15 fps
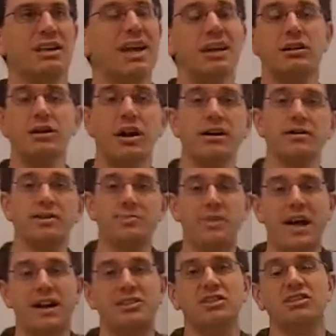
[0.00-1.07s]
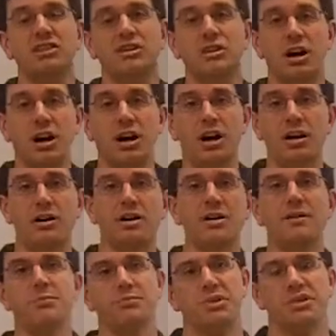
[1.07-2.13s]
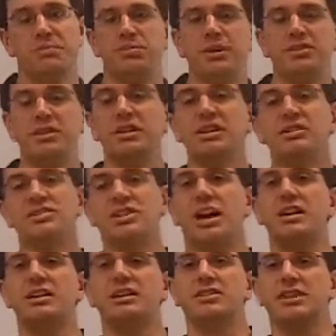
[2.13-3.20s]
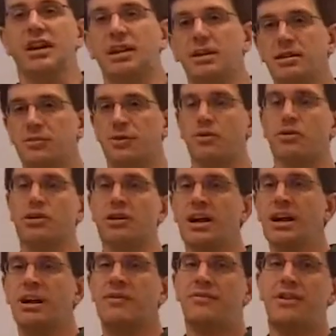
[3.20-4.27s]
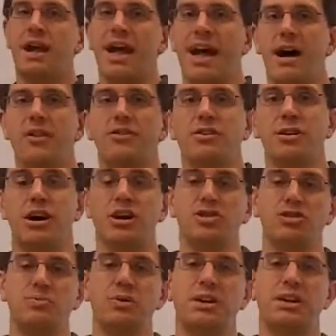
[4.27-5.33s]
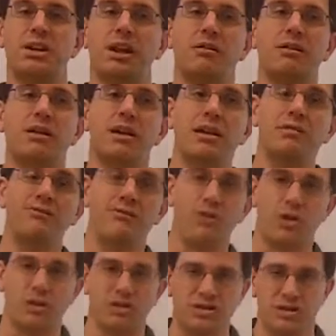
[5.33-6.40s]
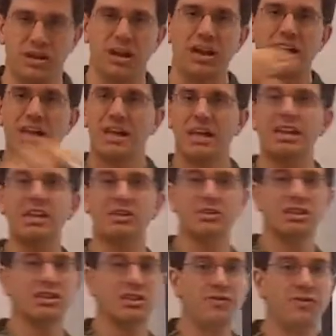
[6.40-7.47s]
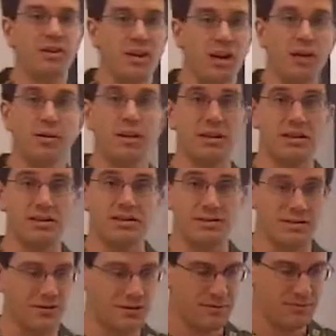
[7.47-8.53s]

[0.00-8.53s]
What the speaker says: Yeah, Congress passes the law, but the president can sign an executive order for how the law should be enforced in each of these different areas.